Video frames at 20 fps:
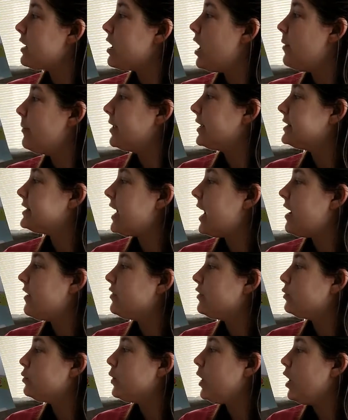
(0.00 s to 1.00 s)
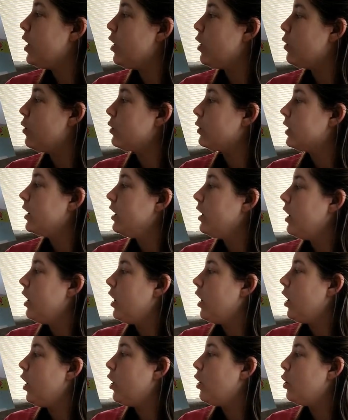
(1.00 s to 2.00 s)
coming down the road?
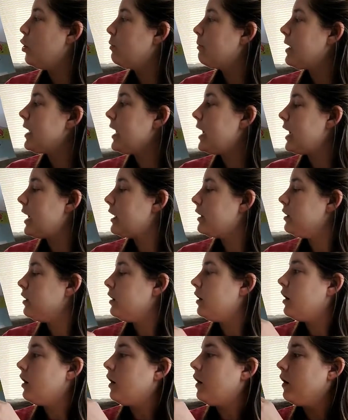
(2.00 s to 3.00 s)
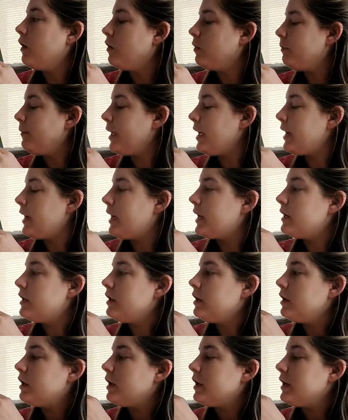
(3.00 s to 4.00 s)
Oh man, oh man,
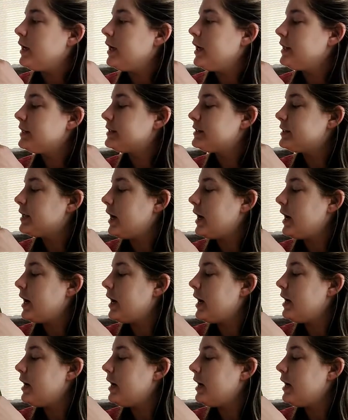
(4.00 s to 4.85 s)
it's a...